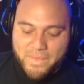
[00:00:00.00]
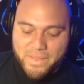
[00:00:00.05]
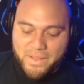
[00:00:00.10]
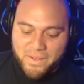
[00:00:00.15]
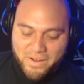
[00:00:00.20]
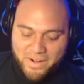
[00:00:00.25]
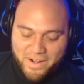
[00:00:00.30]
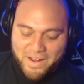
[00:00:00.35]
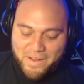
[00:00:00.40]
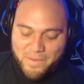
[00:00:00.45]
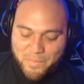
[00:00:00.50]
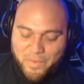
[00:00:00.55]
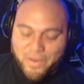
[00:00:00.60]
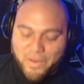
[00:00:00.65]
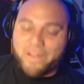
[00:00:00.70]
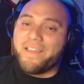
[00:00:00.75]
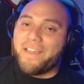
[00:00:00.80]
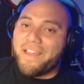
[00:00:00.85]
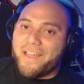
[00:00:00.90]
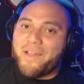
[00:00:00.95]
All right,
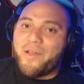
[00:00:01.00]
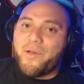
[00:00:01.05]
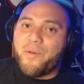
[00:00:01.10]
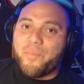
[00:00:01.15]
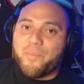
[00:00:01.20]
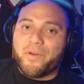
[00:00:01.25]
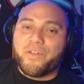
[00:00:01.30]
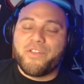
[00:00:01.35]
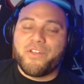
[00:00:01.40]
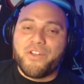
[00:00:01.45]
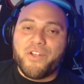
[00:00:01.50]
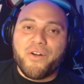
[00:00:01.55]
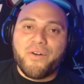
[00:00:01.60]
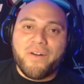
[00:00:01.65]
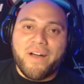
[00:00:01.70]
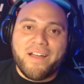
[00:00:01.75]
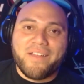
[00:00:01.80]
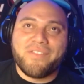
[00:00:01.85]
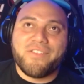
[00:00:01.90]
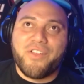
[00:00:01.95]
but
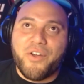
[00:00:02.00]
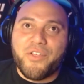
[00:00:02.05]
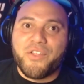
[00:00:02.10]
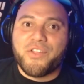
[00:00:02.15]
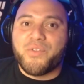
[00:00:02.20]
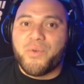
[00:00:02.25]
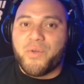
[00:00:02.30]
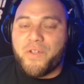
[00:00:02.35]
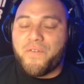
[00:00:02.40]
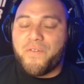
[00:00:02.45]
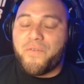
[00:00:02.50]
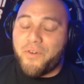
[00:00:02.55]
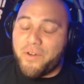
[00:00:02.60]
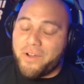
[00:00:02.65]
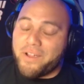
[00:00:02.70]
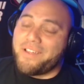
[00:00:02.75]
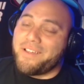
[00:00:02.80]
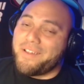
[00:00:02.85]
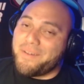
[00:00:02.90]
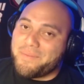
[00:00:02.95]
the other 24
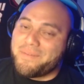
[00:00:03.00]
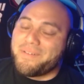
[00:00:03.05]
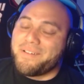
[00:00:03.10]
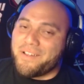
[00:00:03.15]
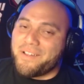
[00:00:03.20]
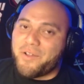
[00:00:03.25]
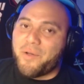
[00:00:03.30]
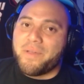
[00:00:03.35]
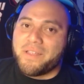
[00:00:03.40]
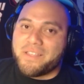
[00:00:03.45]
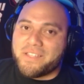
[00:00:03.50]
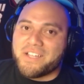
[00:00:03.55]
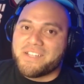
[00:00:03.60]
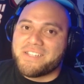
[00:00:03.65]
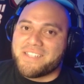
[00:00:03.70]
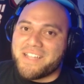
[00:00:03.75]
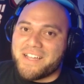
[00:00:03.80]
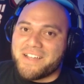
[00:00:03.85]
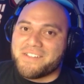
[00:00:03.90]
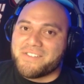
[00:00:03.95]
it could be
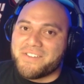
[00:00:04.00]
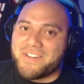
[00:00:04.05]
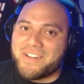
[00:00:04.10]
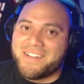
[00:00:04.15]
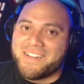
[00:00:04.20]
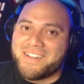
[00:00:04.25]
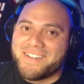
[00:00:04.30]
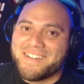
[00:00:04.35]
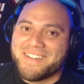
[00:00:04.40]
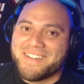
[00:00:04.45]
touchdowns, right?